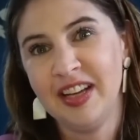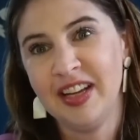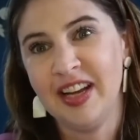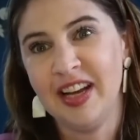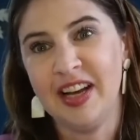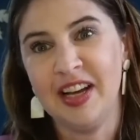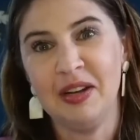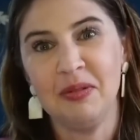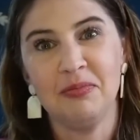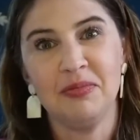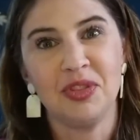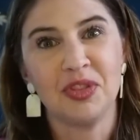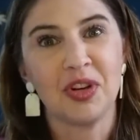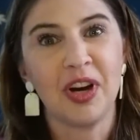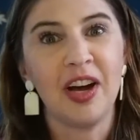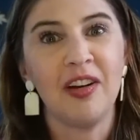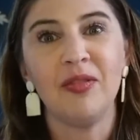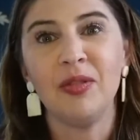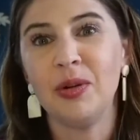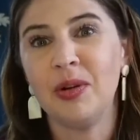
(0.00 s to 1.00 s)
um,
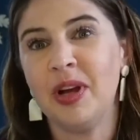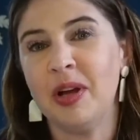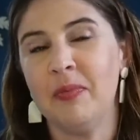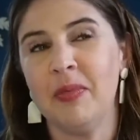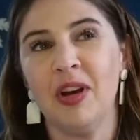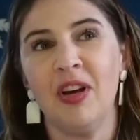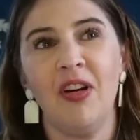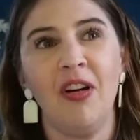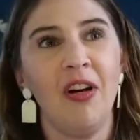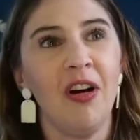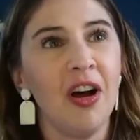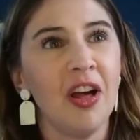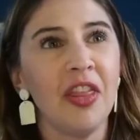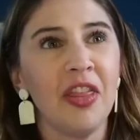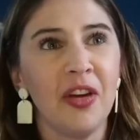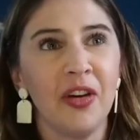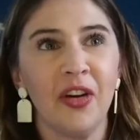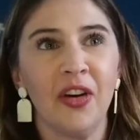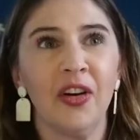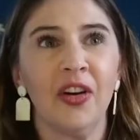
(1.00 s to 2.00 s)
travel. I'm an
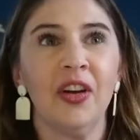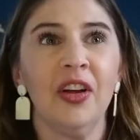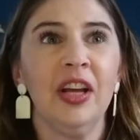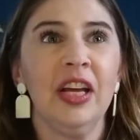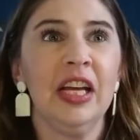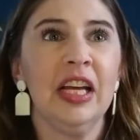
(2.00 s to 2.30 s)
author.